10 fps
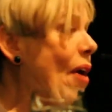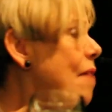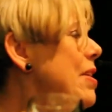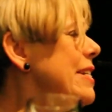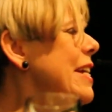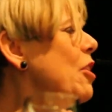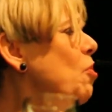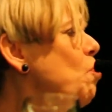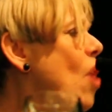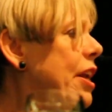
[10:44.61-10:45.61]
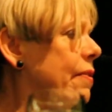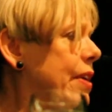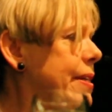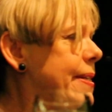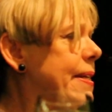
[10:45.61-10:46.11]
every single one of
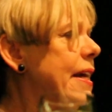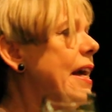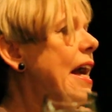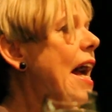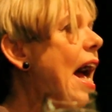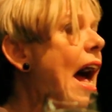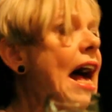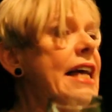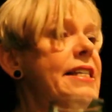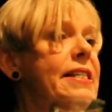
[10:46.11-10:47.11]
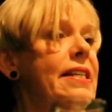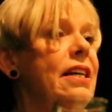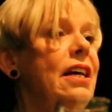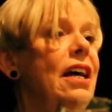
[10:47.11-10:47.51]
us has